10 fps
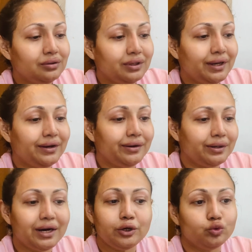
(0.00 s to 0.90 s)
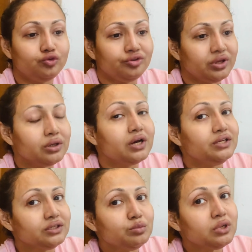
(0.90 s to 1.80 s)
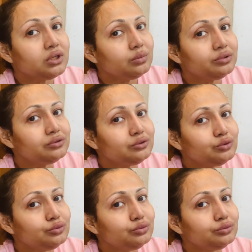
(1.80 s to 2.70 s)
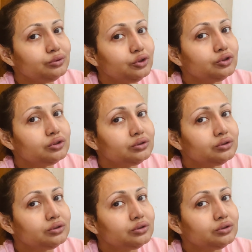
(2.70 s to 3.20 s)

and I don't think I need makeup to look